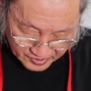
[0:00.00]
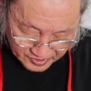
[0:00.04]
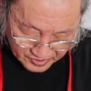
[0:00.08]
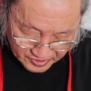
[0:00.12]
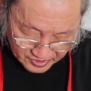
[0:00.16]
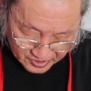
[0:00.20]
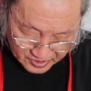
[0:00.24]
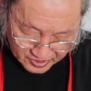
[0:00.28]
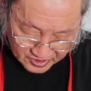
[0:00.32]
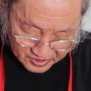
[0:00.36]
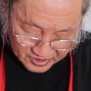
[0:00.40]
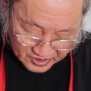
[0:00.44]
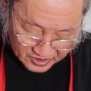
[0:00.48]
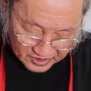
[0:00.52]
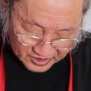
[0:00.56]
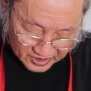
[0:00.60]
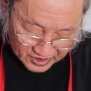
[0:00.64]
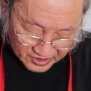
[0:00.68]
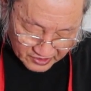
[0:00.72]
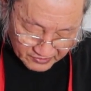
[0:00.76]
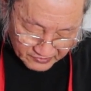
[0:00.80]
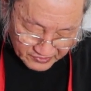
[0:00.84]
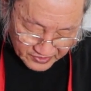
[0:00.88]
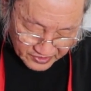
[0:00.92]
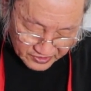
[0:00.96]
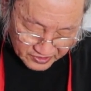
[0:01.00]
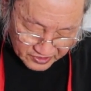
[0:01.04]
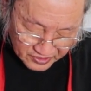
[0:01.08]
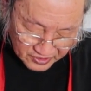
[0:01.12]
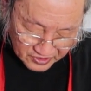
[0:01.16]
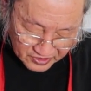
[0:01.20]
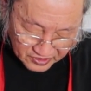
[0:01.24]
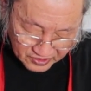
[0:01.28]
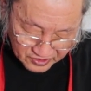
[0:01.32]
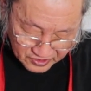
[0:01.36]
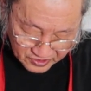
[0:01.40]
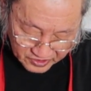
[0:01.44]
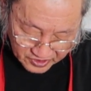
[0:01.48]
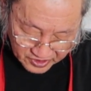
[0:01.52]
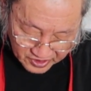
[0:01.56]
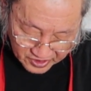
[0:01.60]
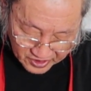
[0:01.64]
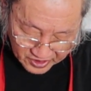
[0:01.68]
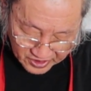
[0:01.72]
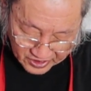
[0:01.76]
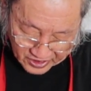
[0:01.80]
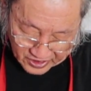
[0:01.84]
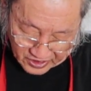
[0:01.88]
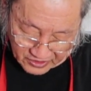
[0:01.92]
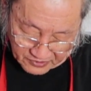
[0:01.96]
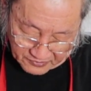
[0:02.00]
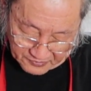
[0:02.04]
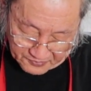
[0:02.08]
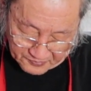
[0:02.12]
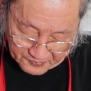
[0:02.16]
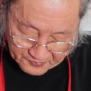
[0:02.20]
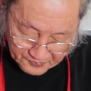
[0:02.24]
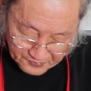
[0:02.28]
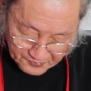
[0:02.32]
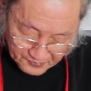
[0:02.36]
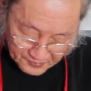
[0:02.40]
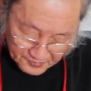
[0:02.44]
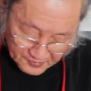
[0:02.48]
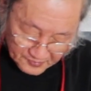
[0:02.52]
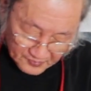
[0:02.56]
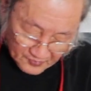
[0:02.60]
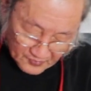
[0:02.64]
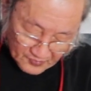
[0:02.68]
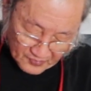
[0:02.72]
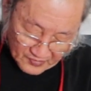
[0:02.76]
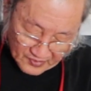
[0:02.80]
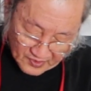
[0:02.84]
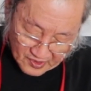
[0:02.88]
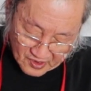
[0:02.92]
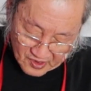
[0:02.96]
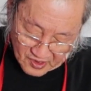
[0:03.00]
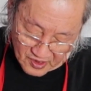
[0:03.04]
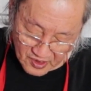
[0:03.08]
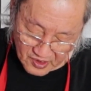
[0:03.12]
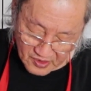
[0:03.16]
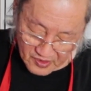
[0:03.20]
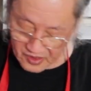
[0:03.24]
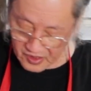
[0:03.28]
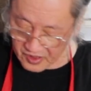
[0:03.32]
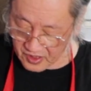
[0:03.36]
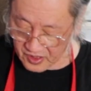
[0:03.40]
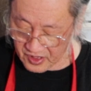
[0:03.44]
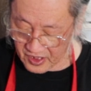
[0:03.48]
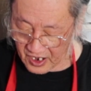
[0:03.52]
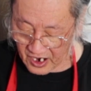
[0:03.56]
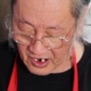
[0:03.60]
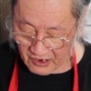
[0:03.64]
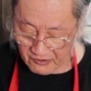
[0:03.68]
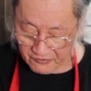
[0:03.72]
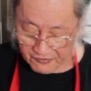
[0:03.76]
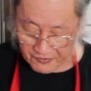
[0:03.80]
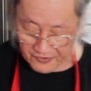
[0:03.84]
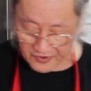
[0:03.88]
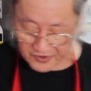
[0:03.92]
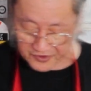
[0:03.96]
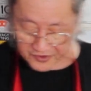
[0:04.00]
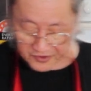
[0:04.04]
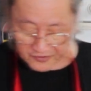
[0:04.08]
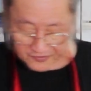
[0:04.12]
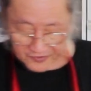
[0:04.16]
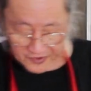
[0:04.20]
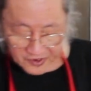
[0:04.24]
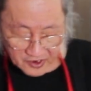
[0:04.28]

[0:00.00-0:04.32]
see everything here. Now, first of